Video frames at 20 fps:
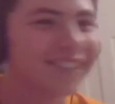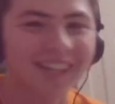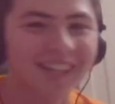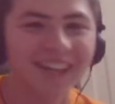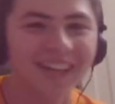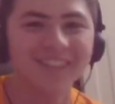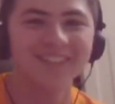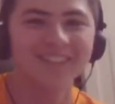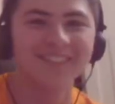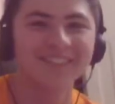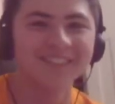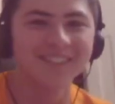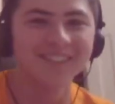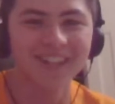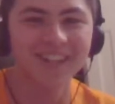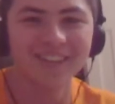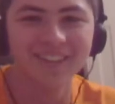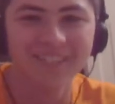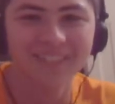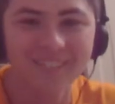gotta, you just
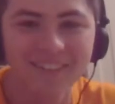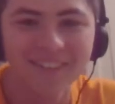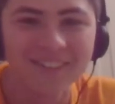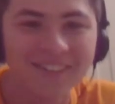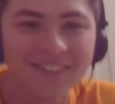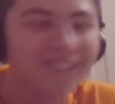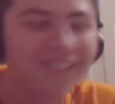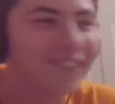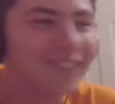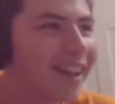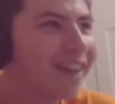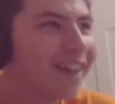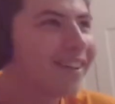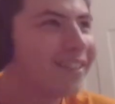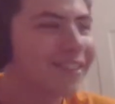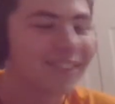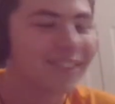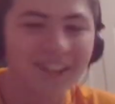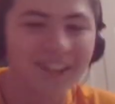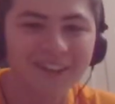gotta do that.
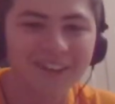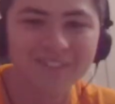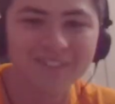You just gotta